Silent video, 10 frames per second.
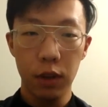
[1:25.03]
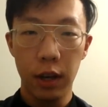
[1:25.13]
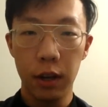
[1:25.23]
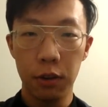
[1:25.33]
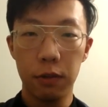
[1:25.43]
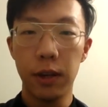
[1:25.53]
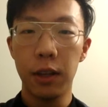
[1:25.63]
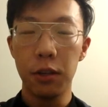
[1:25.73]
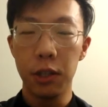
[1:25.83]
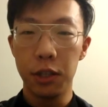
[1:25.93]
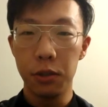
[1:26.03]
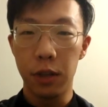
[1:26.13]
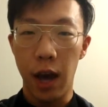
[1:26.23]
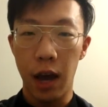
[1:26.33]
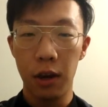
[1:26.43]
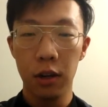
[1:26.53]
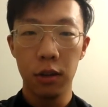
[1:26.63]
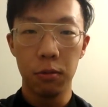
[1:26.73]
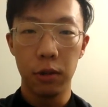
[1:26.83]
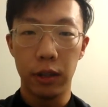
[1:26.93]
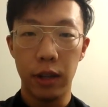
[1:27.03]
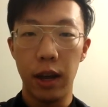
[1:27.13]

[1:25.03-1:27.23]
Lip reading: And you'll find that you can do that with